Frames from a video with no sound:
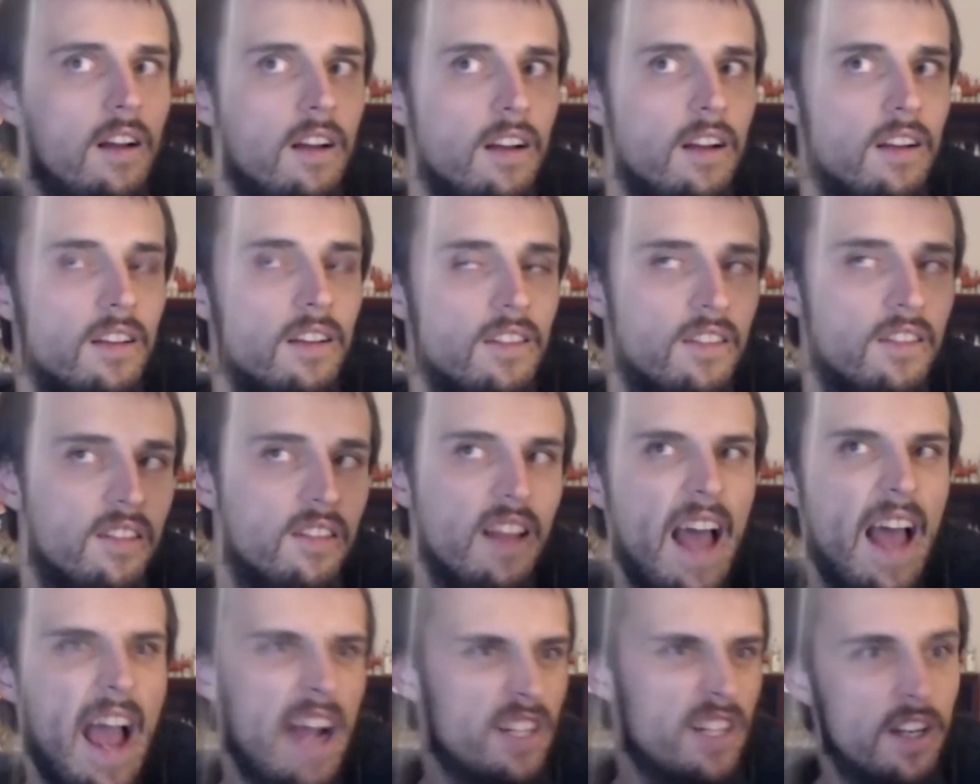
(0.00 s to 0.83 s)

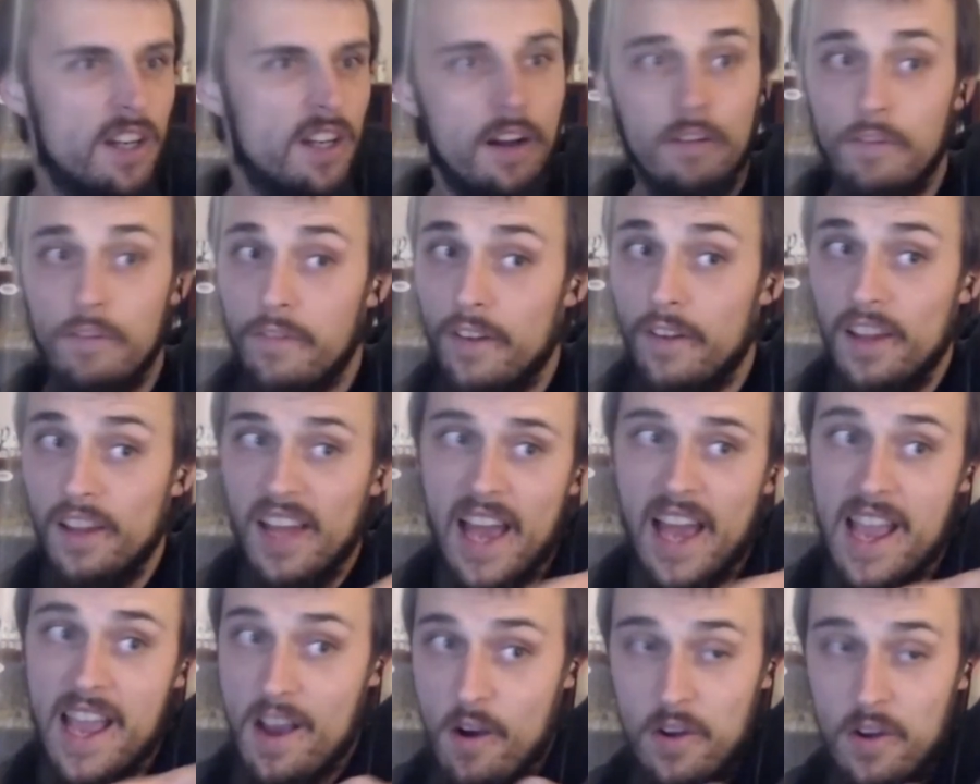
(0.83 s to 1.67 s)

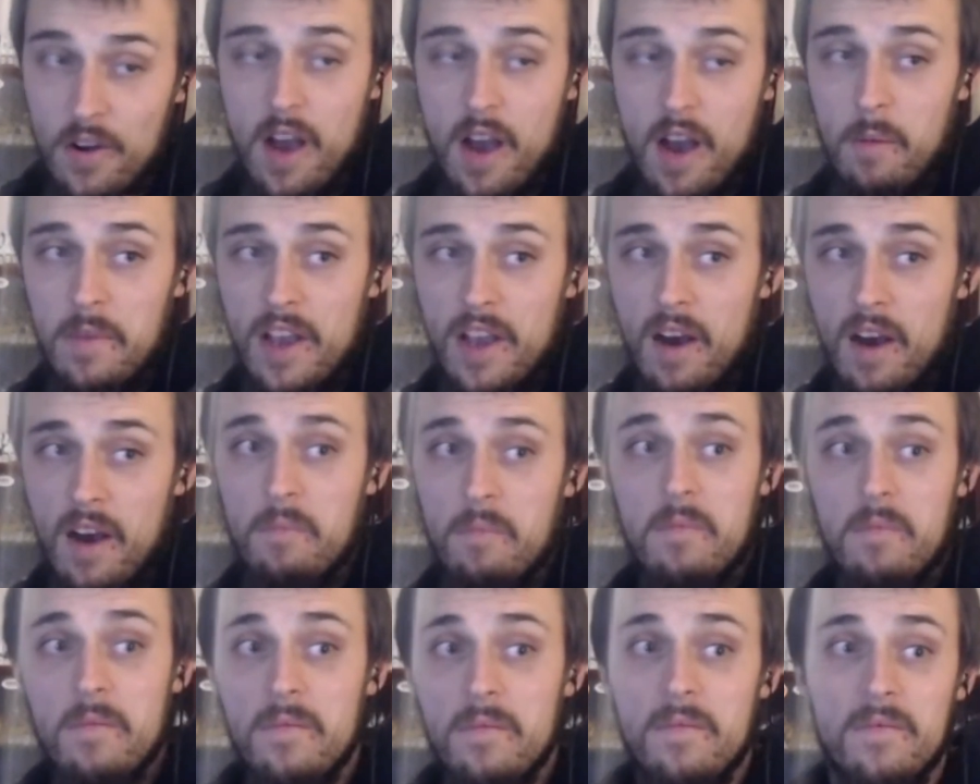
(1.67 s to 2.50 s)
/Filet-O Yum
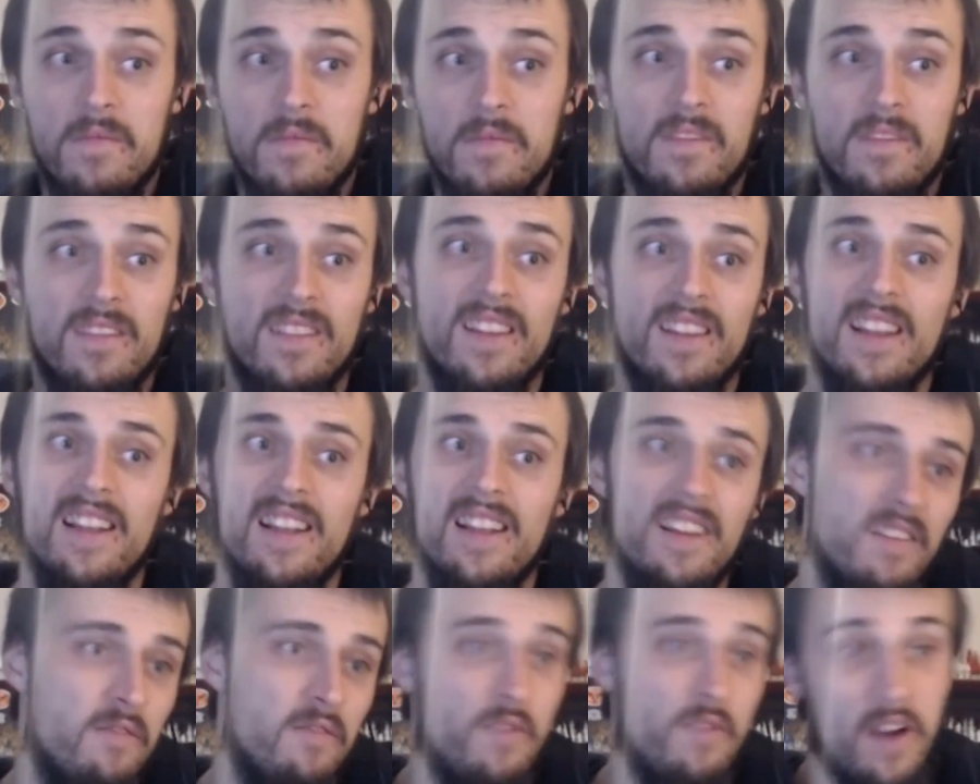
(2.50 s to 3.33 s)
Yum.
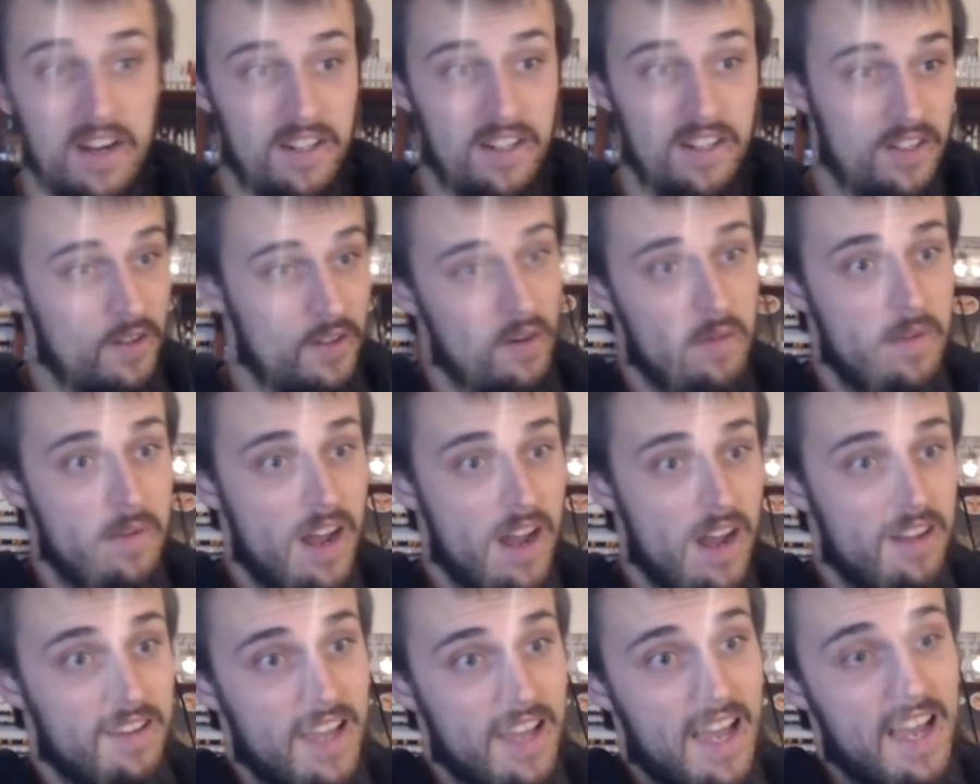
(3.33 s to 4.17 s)
Funny story about
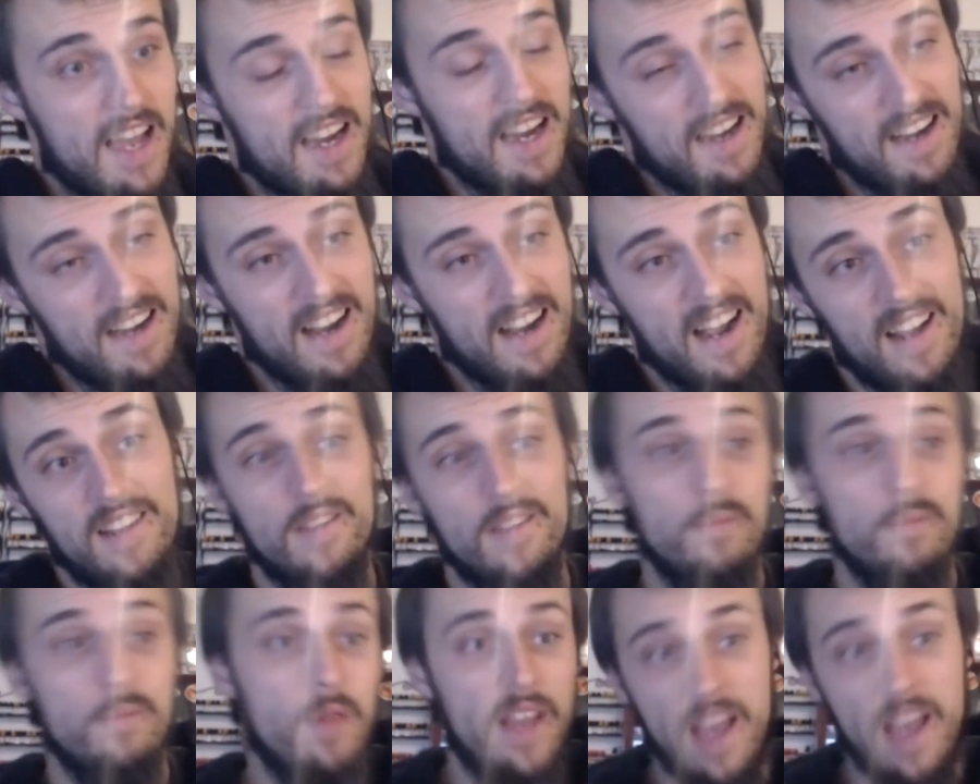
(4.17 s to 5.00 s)
that. I used to
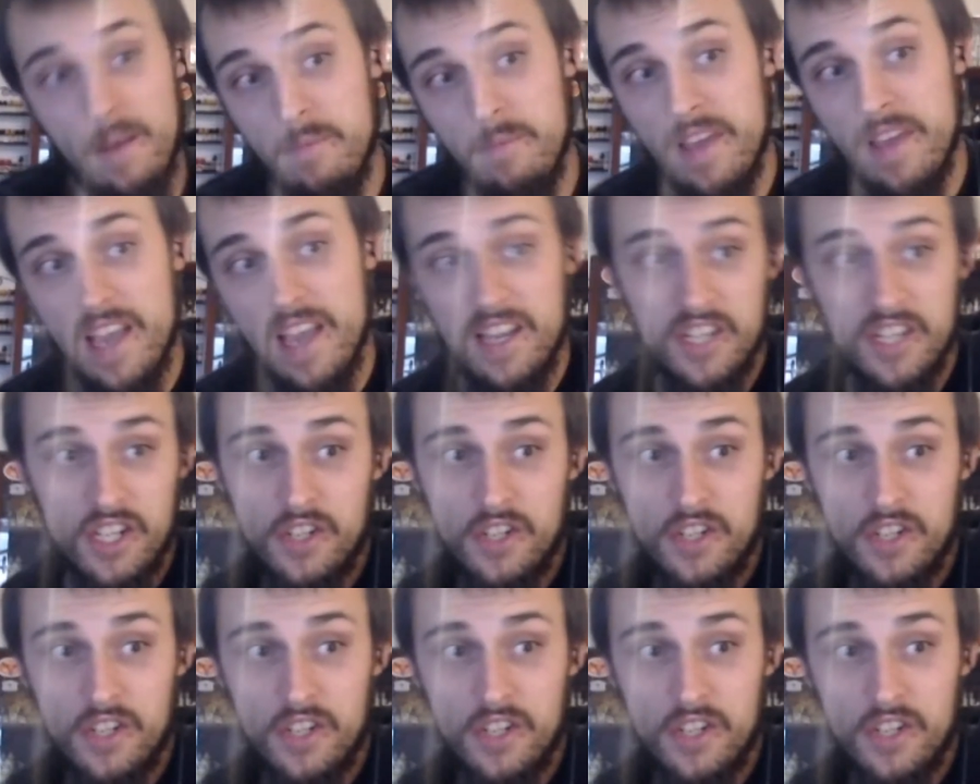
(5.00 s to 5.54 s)
play NBA Street